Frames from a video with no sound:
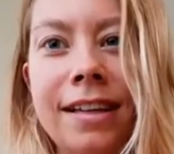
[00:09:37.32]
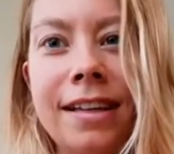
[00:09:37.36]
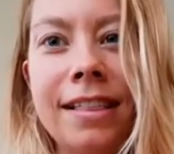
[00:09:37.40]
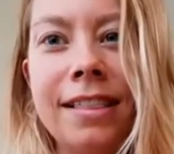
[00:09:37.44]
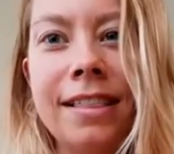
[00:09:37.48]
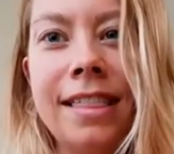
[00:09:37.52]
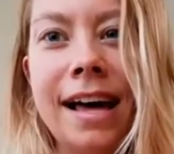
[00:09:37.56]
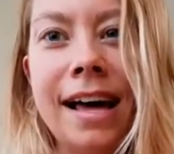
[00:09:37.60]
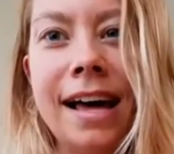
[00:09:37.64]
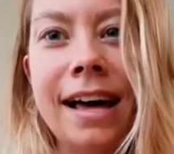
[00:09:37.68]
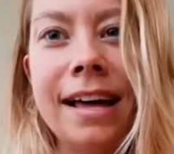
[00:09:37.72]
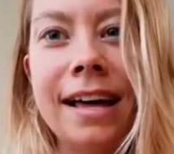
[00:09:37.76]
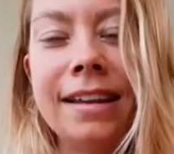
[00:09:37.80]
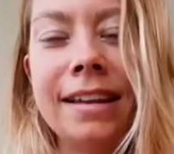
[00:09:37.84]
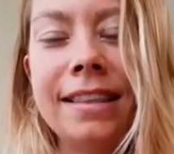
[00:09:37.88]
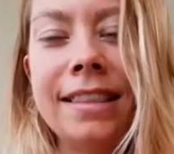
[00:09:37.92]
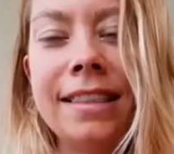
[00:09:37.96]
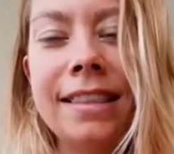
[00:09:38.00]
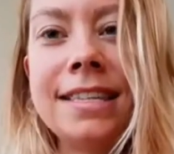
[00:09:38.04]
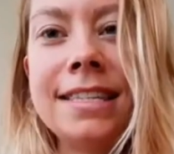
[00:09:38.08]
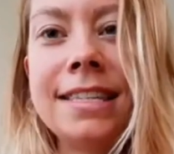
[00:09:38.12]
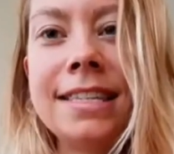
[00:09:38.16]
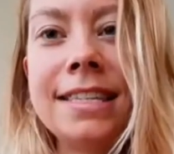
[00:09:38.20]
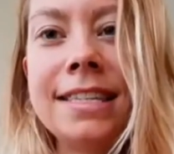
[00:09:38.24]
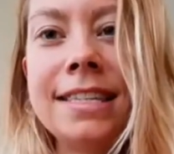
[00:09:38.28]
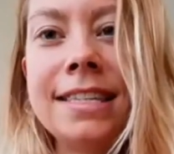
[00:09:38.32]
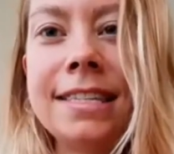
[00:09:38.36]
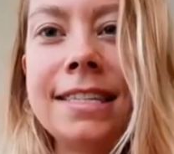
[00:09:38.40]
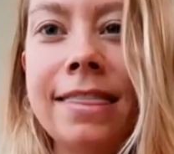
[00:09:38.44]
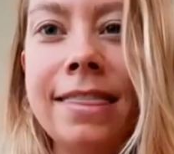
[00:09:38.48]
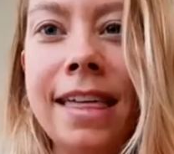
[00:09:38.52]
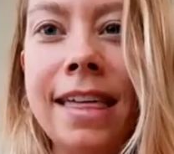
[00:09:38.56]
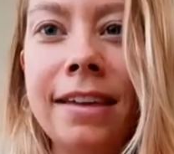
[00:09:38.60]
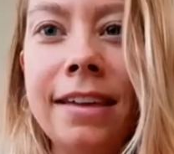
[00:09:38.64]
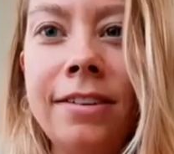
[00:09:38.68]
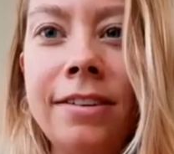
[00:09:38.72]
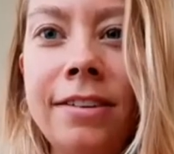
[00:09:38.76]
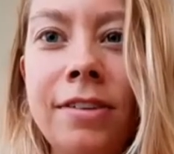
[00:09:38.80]
that this is the
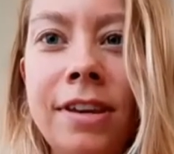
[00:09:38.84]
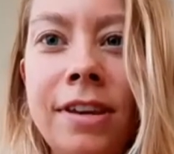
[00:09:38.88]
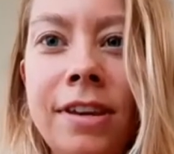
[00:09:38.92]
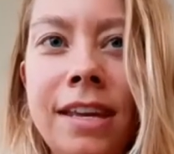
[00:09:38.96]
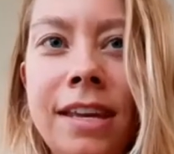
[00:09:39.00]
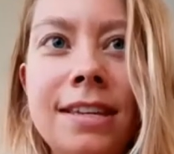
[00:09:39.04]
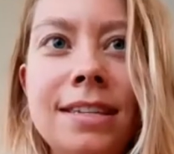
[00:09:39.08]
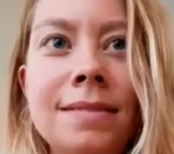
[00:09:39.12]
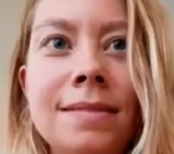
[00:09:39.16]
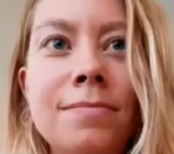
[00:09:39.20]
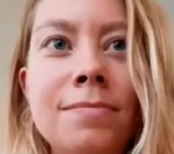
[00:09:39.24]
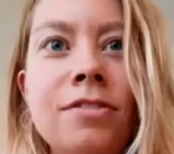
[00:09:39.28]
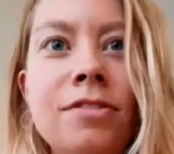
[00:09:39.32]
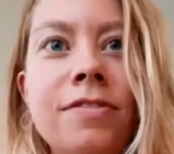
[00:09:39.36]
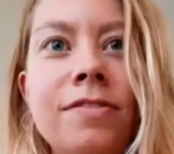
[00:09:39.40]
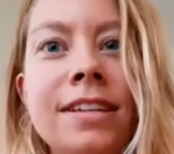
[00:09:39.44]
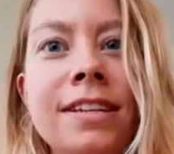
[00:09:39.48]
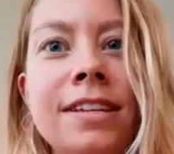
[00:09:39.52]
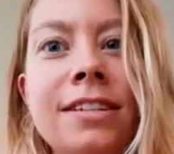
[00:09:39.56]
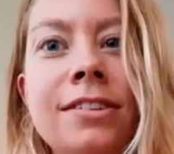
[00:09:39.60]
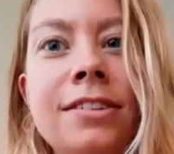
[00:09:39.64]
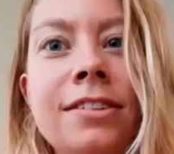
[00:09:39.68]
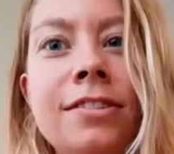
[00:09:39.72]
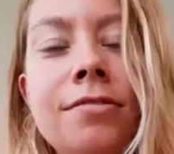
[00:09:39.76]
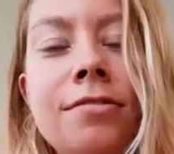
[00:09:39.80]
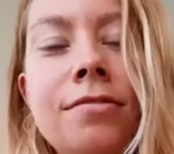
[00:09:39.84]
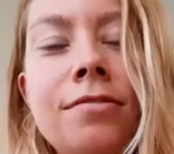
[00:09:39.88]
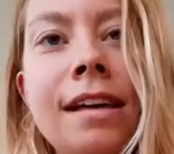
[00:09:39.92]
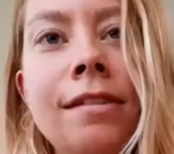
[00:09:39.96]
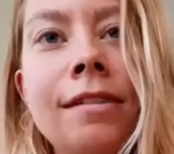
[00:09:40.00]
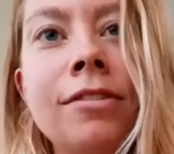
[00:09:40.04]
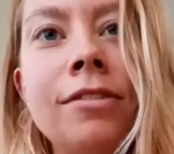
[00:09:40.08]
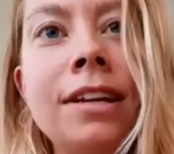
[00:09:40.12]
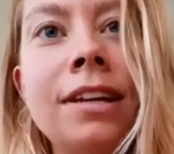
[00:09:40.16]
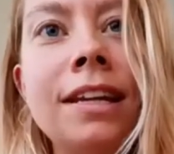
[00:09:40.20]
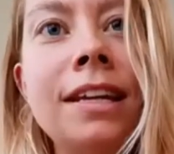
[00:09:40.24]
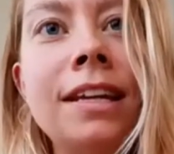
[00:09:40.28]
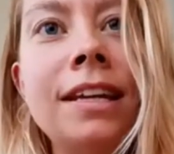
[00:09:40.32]
thing you need to move into that
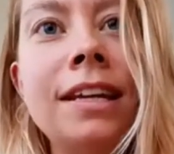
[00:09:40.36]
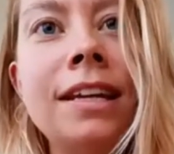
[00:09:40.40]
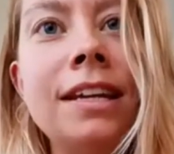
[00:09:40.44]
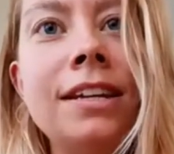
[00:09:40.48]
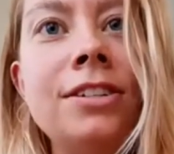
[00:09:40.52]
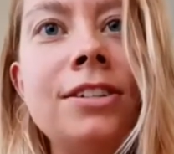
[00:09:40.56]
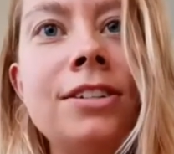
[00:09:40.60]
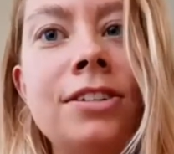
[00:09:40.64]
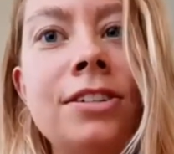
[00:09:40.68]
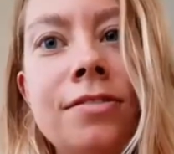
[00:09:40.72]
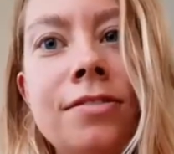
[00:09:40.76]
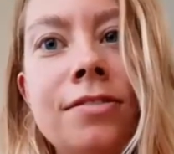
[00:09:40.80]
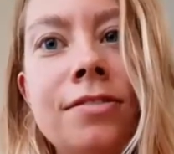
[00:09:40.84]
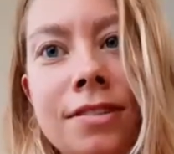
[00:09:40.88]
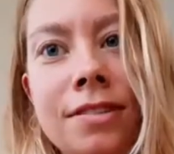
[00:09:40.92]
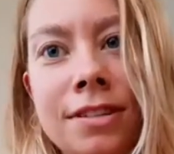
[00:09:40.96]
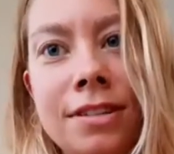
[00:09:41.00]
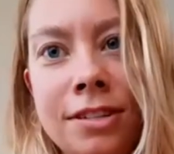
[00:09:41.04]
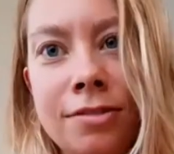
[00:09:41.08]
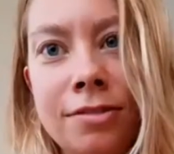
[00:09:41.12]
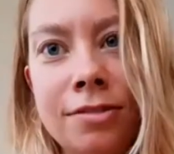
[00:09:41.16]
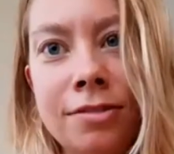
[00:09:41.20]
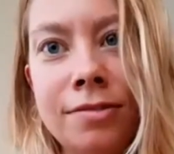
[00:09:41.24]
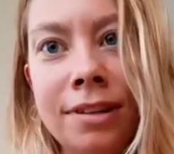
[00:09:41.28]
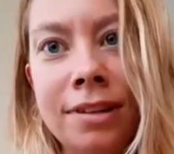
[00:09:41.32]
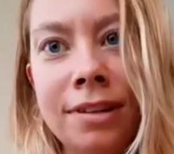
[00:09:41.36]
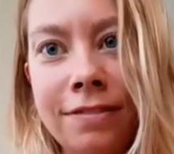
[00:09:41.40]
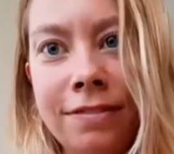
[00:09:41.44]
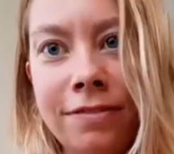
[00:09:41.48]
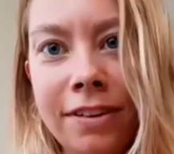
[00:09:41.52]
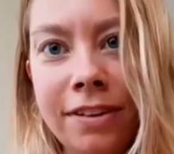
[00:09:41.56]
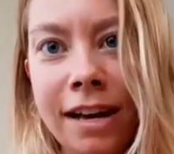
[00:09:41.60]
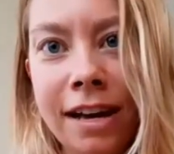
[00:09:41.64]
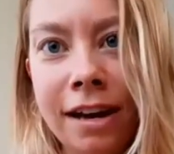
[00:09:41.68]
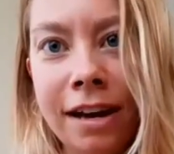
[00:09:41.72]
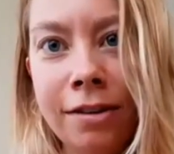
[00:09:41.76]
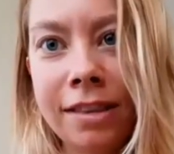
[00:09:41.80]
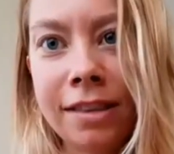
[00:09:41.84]
will lead you to
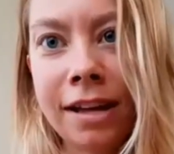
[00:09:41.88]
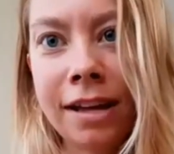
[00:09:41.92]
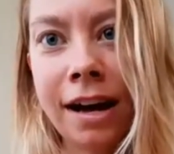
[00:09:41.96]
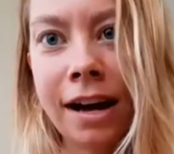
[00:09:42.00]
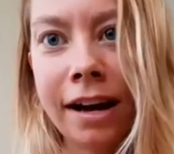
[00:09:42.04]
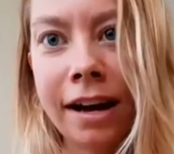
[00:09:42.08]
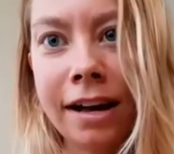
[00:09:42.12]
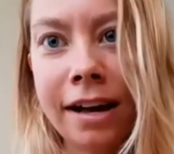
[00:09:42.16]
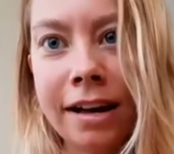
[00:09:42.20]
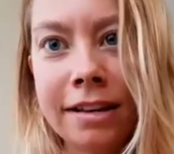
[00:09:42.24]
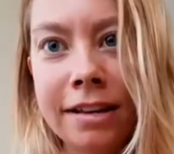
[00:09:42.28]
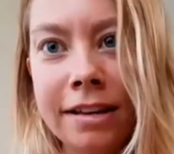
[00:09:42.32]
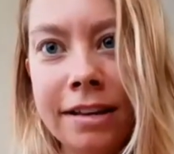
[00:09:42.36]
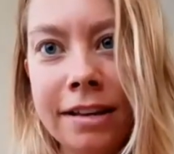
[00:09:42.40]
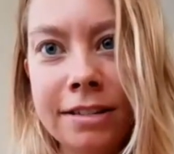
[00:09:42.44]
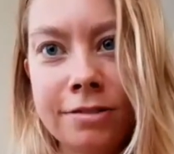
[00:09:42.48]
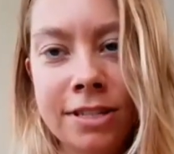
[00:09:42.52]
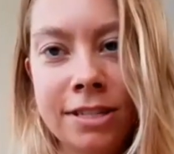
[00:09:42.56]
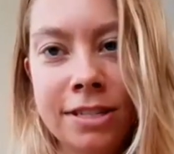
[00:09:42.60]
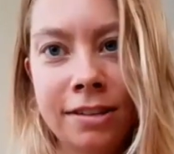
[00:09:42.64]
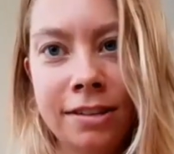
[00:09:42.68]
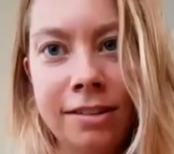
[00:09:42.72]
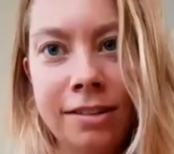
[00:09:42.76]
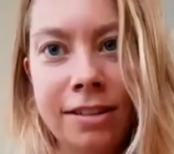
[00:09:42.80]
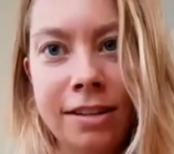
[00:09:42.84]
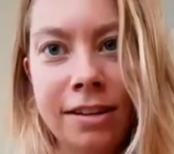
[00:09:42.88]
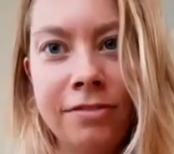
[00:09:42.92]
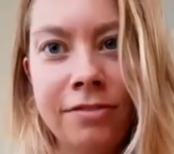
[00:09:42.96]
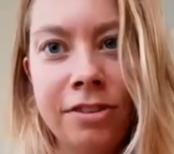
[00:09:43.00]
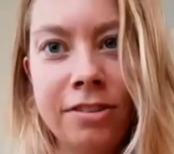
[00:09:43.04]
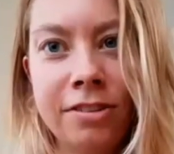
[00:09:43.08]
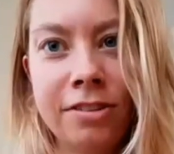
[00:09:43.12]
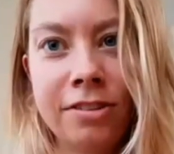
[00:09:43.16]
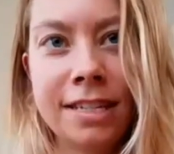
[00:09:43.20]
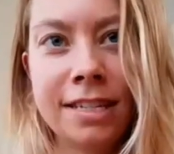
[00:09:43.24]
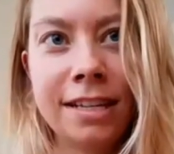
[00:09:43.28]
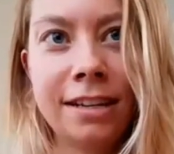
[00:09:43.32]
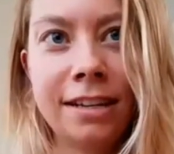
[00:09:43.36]
living out the highest result of
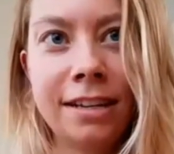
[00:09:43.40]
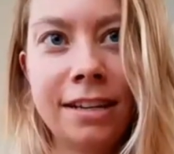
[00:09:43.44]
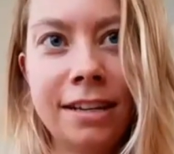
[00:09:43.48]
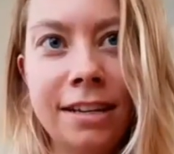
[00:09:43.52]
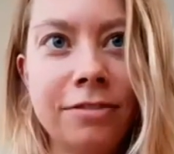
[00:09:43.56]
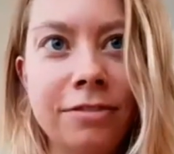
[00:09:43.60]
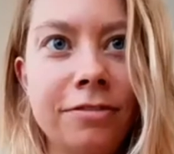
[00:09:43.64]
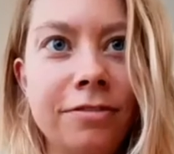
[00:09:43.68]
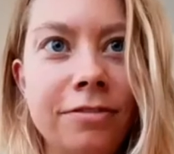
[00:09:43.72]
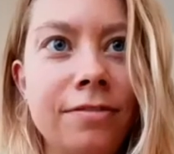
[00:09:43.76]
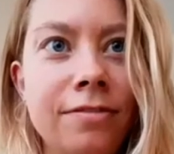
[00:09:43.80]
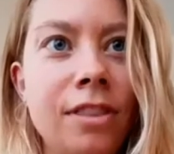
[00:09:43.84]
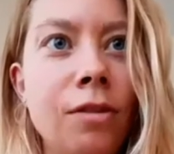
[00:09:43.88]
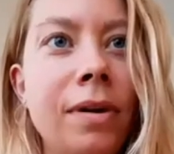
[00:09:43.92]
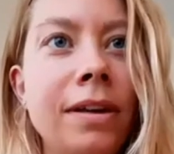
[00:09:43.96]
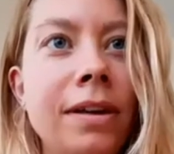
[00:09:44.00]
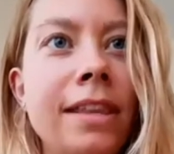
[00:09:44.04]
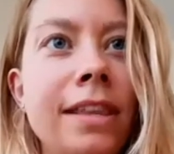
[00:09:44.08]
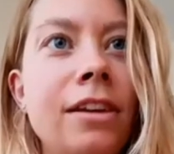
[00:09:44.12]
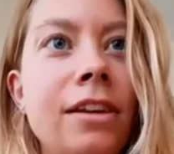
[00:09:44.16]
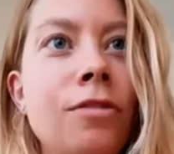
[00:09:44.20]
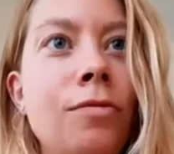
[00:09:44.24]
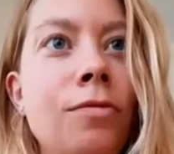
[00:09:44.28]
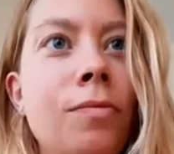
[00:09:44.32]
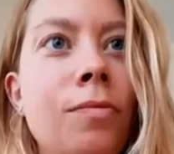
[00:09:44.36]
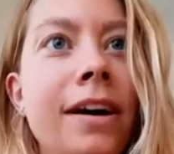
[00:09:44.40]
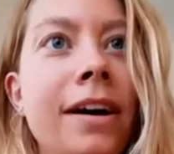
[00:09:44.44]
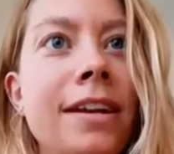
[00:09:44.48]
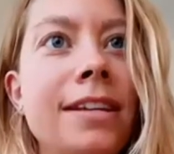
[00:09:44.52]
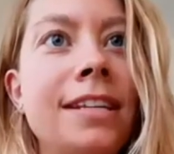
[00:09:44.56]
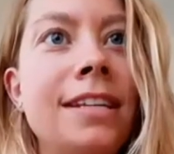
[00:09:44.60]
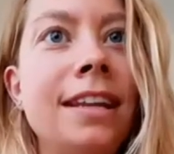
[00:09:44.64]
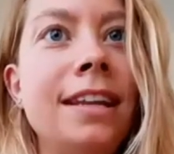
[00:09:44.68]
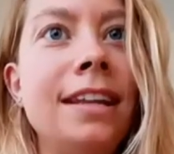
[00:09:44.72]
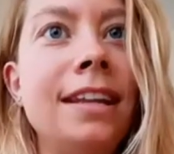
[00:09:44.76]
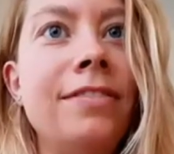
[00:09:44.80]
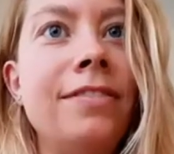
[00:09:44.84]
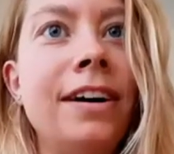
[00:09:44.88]
yourself, the one that you want
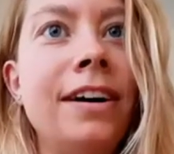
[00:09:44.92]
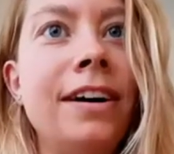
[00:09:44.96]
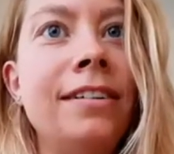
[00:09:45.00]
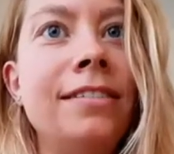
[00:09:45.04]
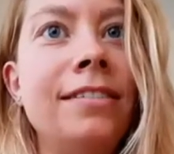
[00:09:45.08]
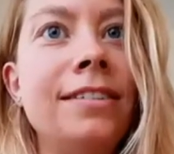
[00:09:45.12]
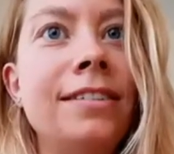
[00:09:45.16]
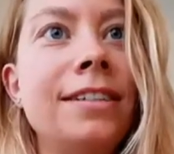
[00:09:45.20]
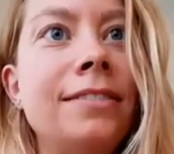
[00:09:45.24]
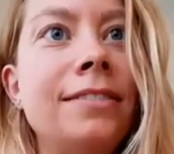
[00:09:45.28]
to live out.